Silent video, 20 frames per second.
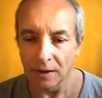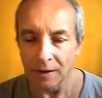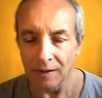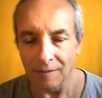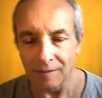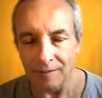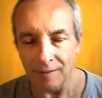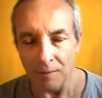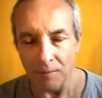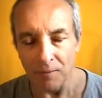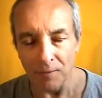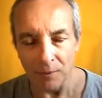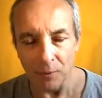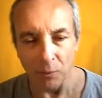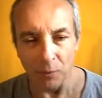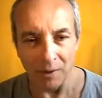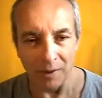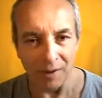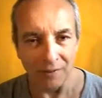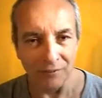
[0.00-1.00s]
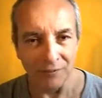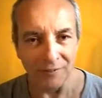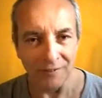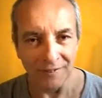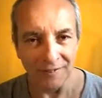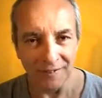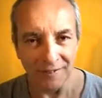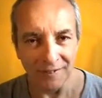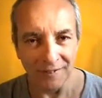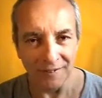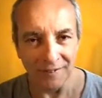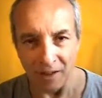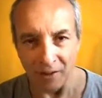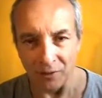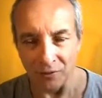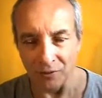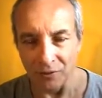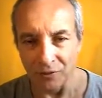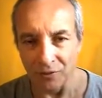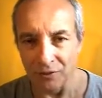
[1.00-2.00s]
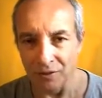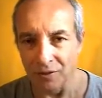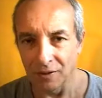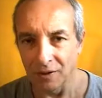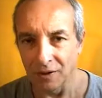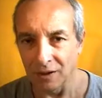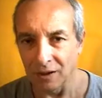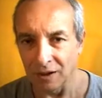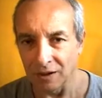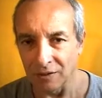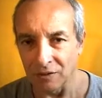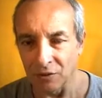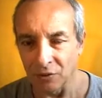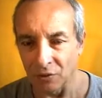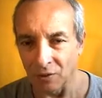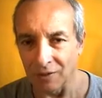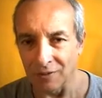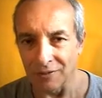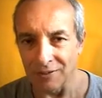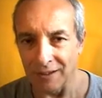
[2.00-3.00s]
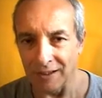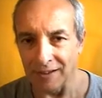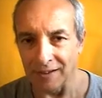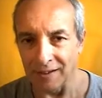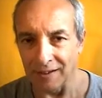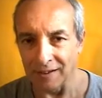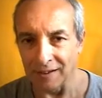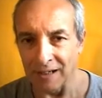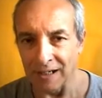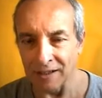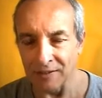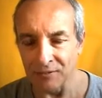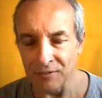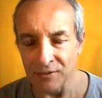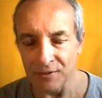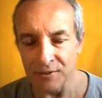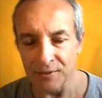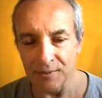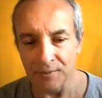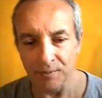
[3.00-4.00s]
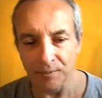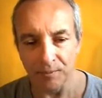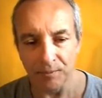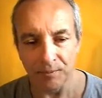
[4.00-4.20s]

It's something we have to take out into our daily lives.